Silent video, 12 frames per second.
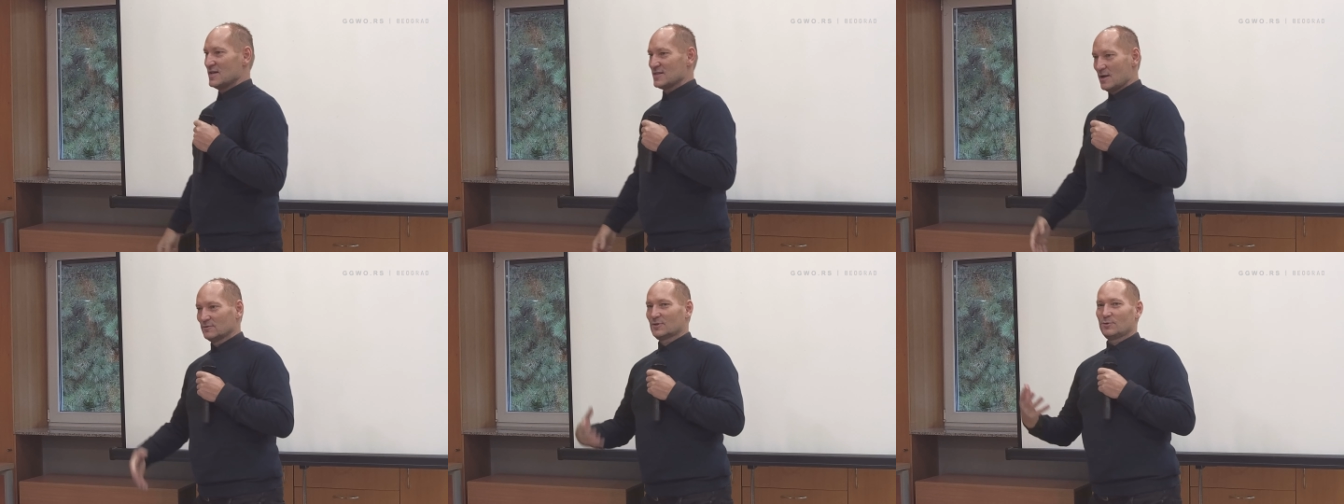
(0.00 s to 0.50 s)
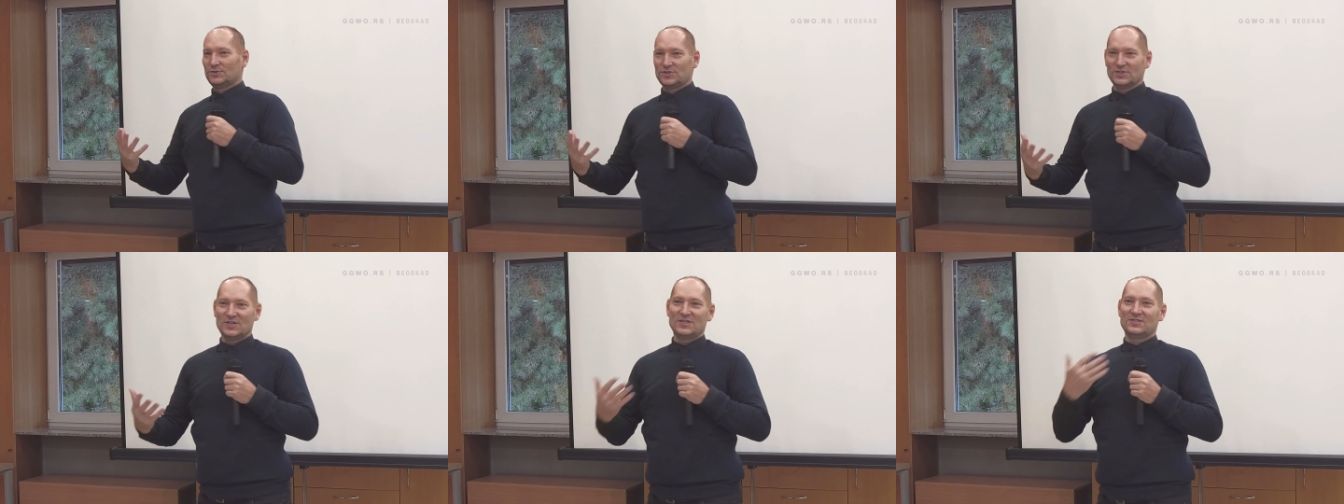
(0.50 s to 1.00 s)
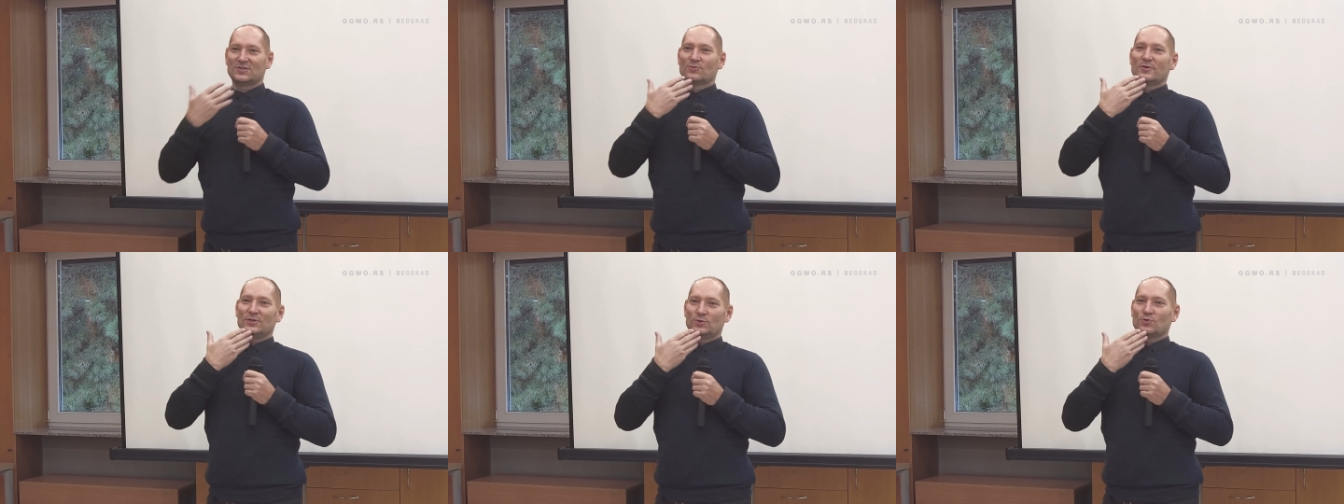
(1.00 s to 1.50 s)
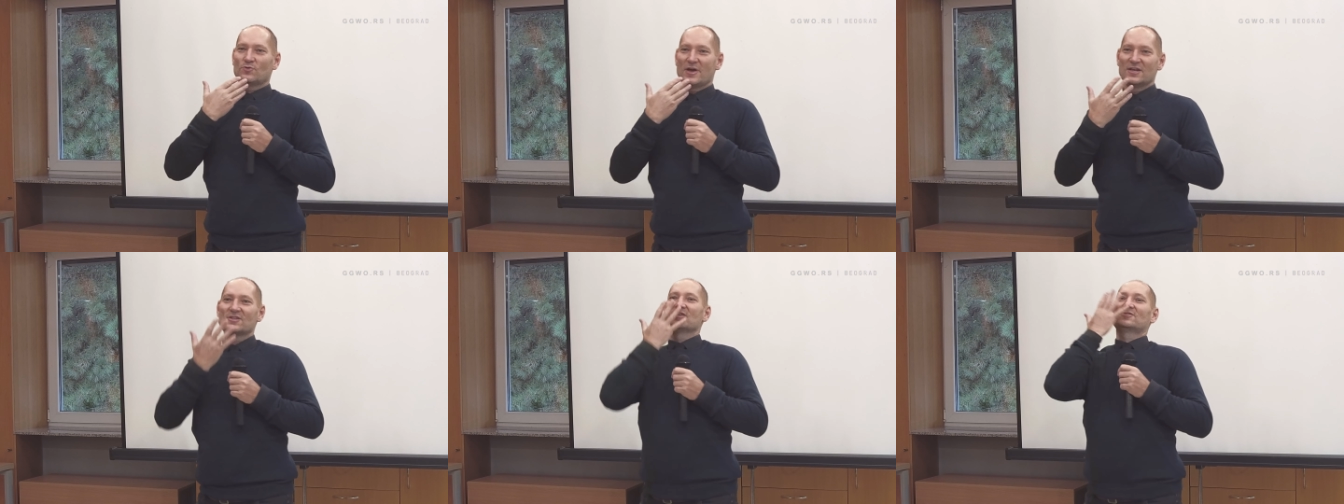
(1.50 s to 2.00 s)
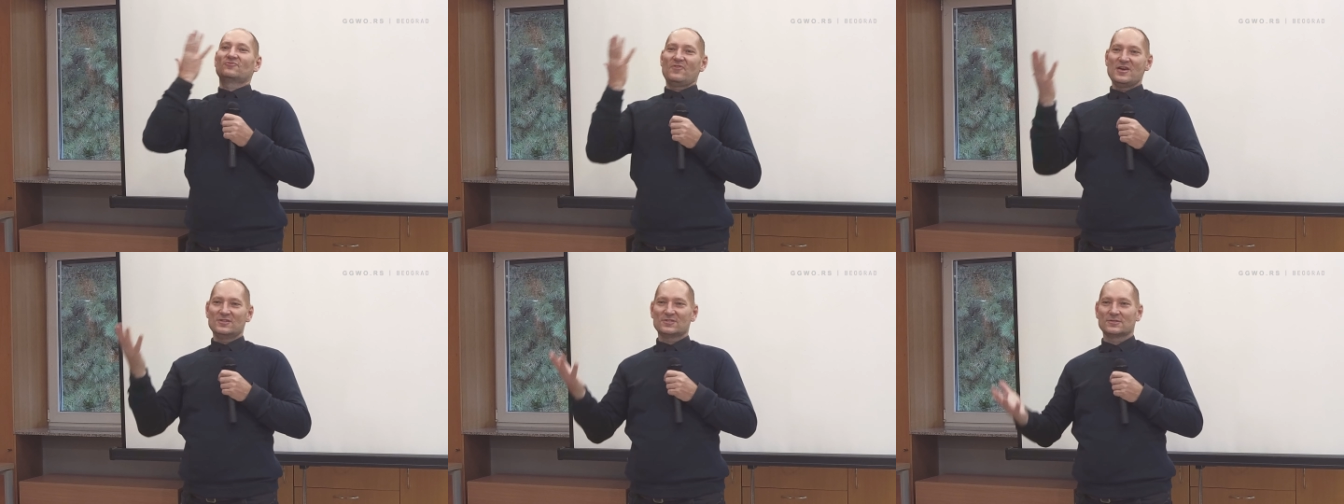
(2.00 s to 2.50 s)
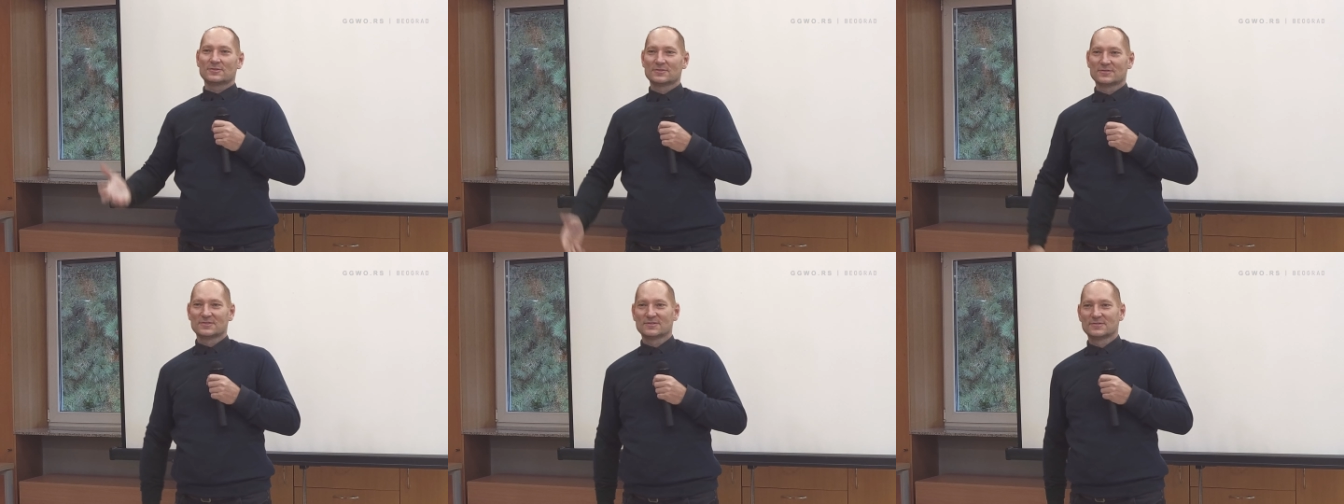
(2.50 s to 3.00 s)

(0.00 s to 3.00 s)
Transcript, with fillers: And now the question is it going to hit his face?